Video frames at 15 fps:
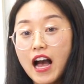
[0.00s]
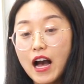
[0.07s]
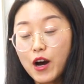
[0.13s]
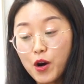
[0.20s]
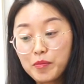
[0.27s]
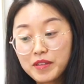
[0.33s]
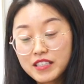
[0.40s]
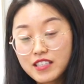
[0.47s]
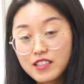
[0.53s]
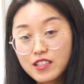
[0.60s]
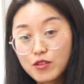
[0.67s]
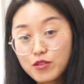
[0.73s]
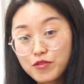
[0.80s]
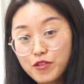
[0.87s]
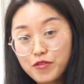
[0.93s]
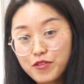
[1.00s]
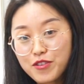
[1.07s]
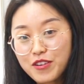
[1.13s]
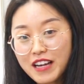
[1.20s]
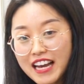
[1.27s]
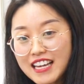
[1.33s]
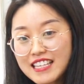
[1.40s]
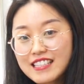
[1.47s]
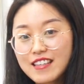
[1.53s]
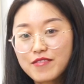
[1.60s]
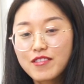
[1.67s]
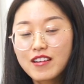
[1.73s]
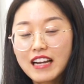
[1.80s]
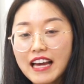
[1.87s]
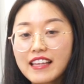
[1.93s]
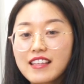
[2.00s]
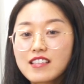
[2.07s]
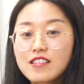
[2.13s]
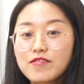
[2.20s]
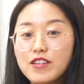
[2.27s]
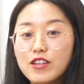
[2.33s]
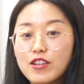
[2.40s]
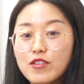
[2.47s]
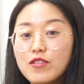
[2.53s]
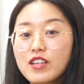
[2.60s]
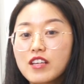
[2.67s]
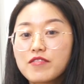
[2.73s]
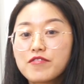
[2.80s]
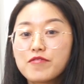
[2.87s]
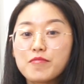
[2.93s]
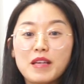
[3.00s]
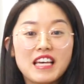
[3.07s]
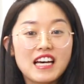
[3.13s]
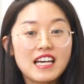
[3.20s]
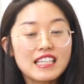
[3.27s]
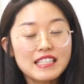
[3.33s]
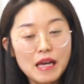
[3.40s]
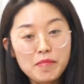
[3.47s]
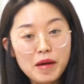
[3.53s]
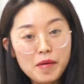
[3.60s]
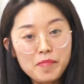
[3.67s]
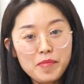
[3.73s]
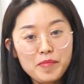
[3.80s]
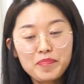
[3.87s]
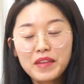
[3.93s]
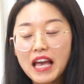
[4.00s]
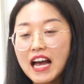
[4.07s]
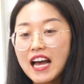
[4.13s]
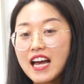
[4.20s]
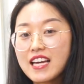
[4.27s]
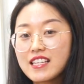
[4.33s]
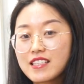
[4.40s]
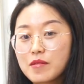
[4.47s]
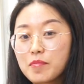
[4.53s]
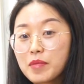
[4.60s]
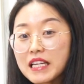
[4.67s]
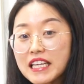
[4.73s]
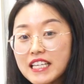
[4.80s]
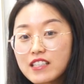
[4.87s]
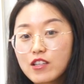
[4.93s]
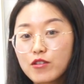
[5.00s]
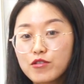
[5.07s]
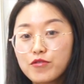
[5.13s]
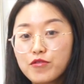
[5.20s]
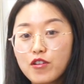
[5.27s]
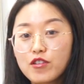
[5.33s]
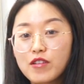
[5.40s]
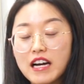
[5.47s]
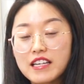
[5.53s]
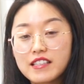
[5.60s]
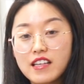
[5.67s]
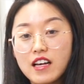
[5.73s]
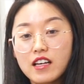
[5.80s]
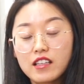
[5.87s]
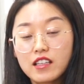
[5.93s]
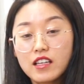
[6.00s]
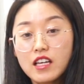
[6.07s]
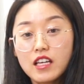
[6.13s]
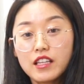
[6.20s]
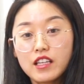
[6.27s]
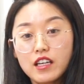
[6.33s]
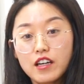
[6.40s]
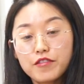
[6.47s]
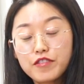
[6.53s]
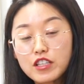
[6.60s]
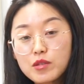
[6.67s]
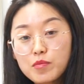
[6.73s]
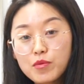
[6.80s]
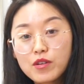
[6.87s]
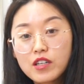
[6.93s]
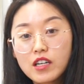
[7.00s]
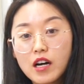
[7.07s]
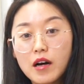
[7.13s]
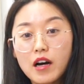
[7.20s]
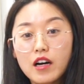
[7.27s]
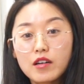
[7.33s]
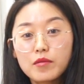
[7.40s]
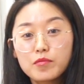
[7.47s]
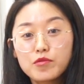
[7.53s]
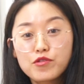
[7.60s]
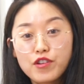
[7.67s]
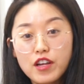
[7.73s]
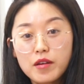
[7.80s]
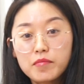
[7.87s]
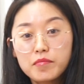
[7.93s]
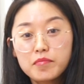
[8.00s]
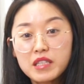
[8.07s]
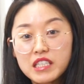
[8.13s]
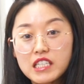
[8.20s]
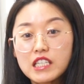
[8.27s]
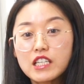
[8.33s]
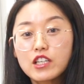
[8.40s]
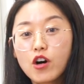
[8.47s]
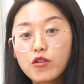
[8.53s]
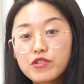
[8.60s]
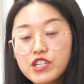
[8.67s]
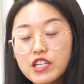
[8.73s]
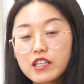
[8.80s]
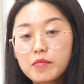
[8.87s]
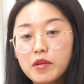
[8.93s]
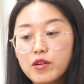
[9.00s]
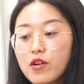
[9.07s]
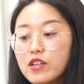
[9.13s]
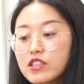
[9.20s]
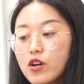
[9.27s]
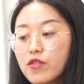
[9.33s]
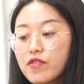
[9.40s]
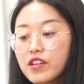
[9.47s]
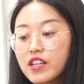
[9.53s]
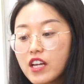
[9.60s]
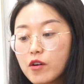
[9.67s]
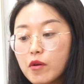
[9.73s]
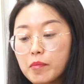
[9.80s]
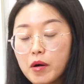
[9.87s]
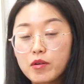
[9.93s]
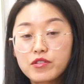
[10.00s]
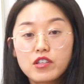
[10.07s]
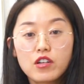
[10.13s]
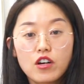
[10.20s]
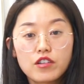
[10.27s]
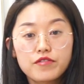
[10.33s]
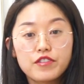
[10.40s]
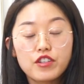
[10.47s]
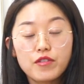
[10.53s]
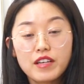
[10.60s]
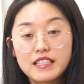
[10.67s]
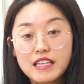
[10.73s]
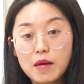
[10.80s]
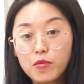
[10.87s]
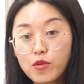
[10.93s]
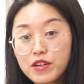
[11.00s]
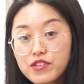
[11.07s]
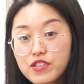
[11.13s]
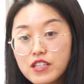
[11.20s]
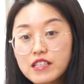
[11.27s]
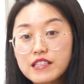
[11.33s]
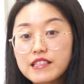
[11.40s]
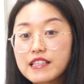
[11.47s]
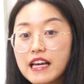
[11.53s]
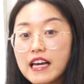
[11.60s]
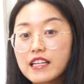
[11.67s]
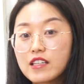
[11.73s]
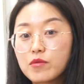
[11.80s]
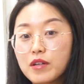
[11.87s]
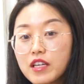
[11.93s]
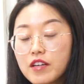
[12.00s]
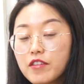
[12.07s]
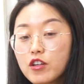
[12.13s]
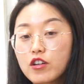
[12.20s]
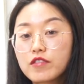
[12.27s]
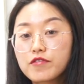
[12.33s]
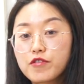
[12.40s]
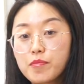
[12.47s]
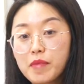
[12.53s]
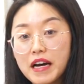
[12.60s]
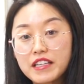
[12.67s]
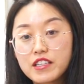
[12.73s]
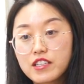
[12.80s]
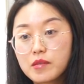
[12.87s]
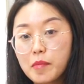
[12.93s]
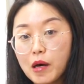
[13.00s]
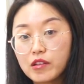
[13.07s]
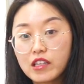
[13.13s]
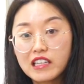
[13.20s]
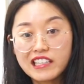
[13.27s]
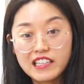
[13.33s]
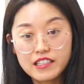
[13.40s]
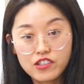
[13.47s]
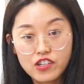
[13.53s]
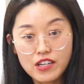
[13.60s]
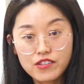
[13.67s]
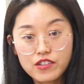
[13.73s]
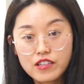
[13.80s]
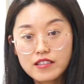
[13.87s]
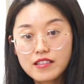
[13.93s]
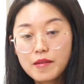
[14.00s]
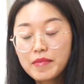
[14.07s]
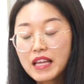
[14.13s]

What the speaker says: I hope this is useful for you guys. If you like this video, give me a thumb up, and please go to follow us on the Facebook Dream PTE Coaching, because over there we post a lot of new exam questions and we give a lot of reminders about the latest changes.